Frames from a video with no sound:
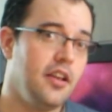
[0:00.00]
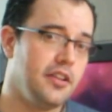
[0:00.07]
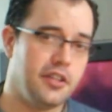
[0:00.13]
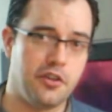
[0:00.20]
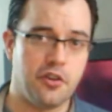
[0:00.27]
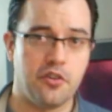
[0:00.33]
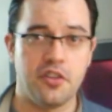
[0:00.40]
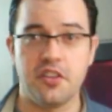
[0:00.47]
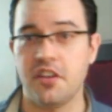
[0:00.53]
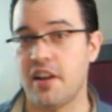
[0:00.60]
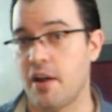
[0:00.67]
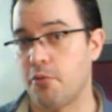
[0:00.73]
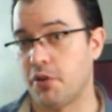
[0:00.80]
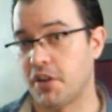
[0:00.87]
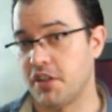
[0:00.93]
you know that the
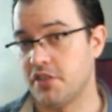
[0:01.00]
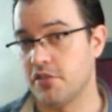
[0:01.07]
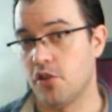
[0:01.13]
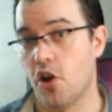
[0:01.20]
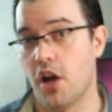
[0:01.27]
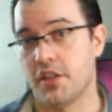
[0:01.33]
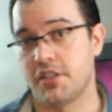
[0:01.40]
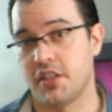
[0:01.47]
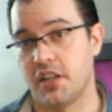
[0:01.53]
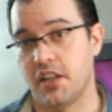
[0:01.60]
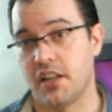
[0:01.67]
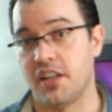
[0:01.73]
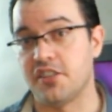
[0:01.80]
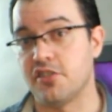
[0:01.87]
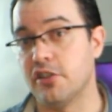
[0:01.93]
network is lossy
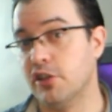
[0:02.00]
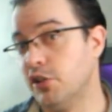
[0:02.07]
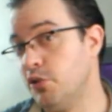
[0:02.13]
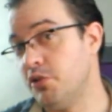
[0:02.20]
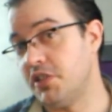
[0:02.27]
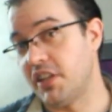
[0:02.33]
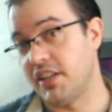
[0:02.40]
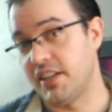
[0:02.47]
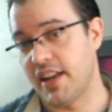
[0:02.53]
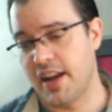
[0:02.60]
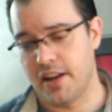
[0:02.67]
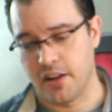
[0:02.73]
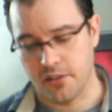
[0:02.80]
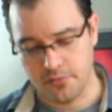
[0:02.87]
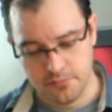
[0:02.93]
it's losing data.